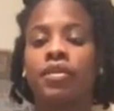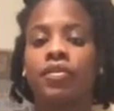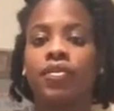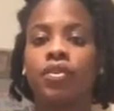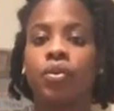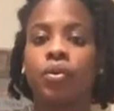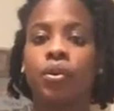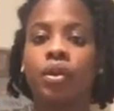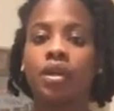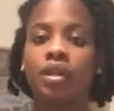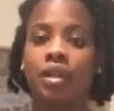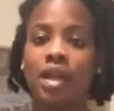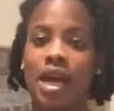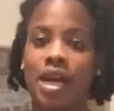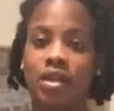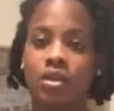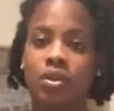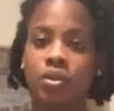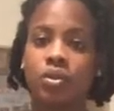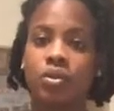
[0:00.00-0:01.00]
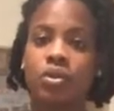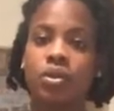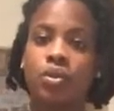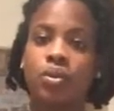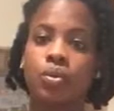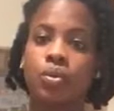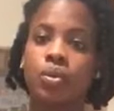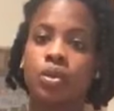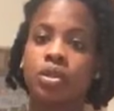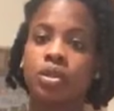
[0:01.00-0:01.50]
If you are
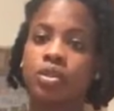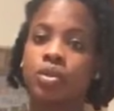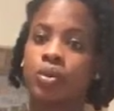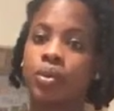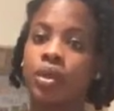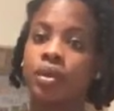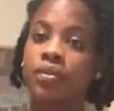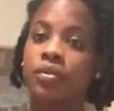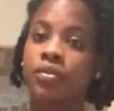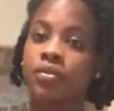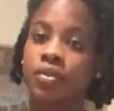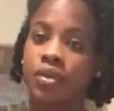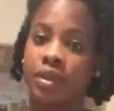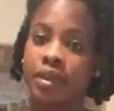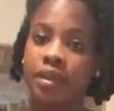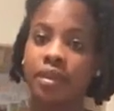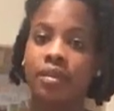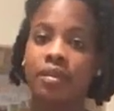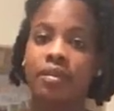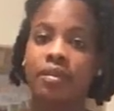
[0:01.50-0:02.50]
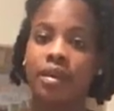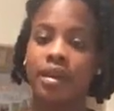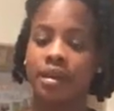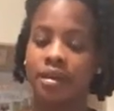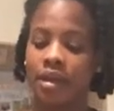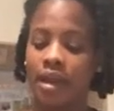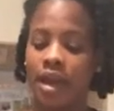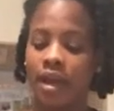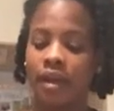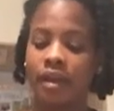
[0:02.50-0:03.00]
lactose or soy free,
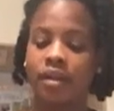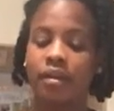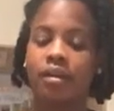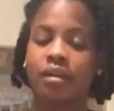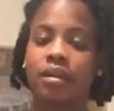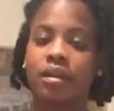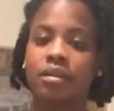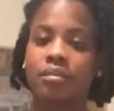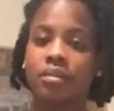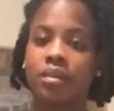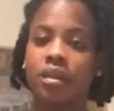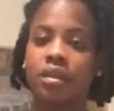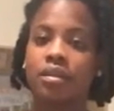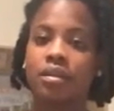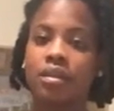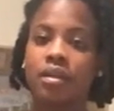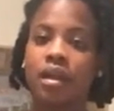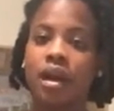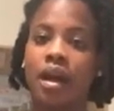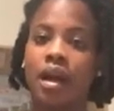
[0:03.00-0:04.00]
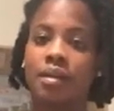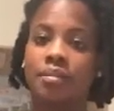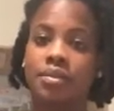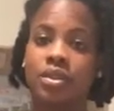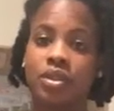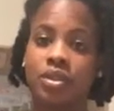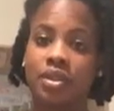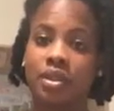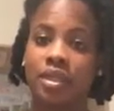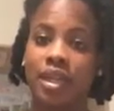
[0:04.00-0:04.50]
then adding coconut milk
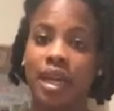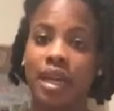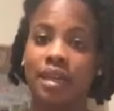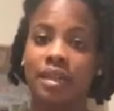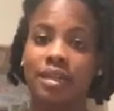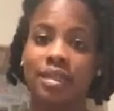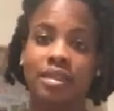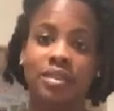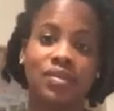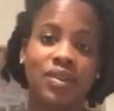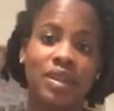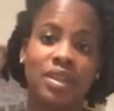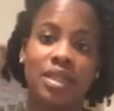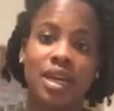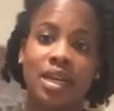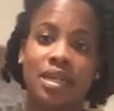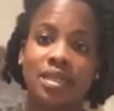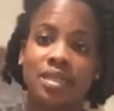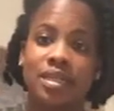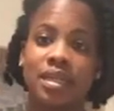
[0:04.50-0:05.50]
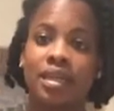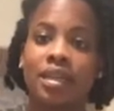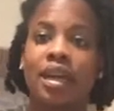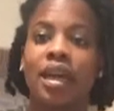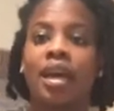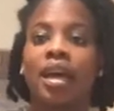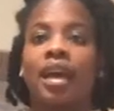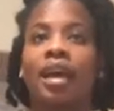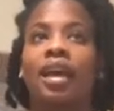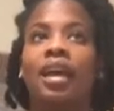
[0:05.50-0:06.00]
to your diet is
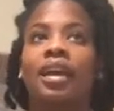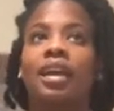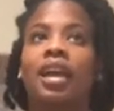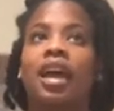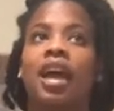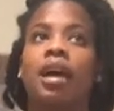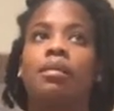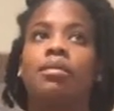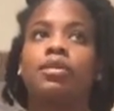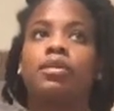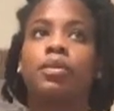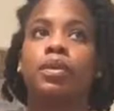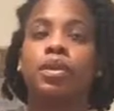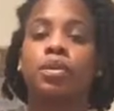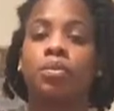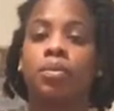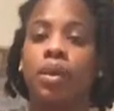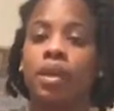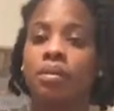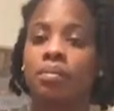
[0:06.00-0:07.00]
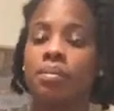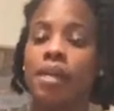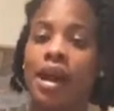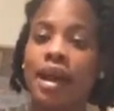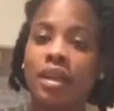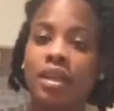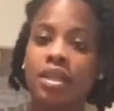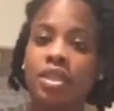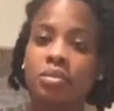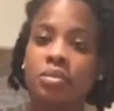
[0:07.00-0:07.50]
fantastic. It helps with weight
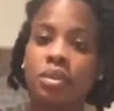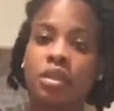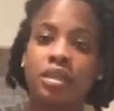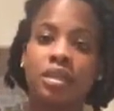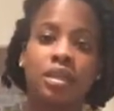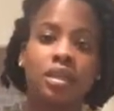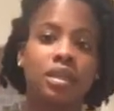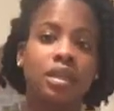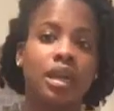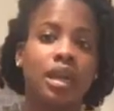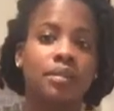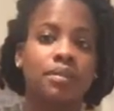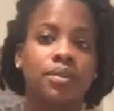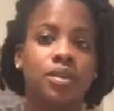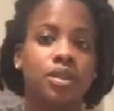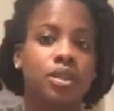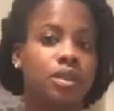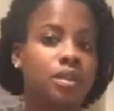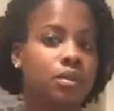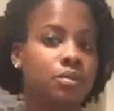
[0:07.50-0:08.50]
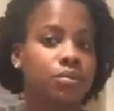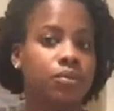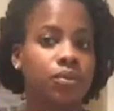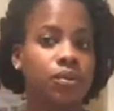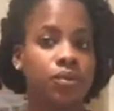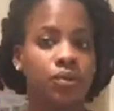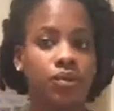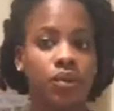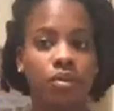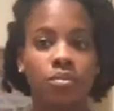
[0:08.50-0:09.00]
management, it helps to
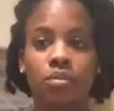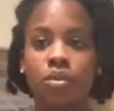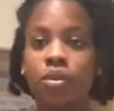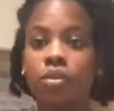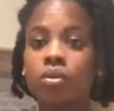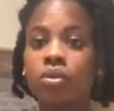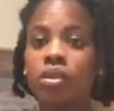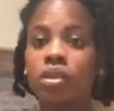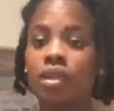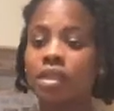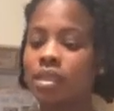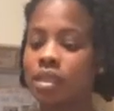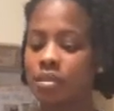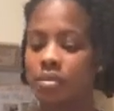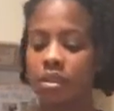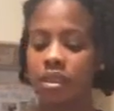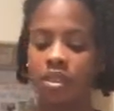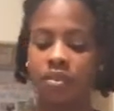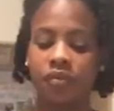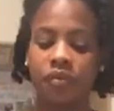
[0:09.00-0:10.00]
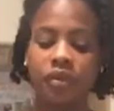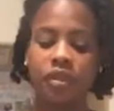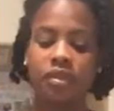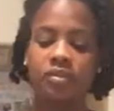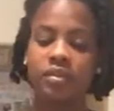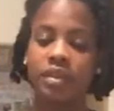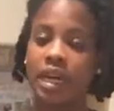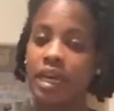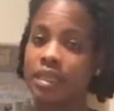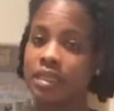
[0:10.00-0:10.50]
improve the immune system, it's
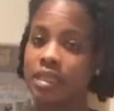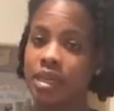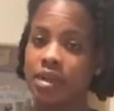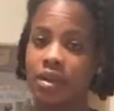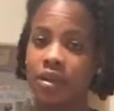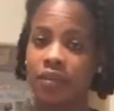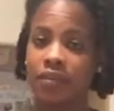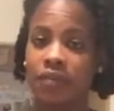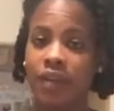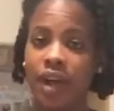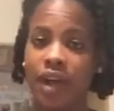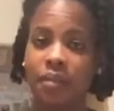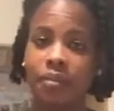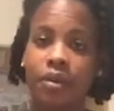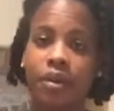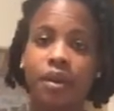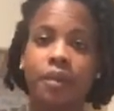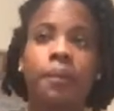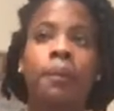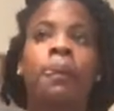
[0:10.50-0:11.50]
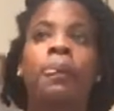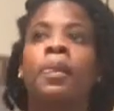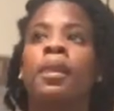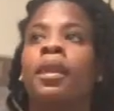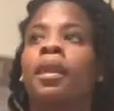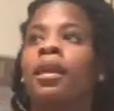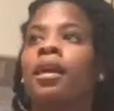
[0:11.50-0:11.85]
full of dietary fiber.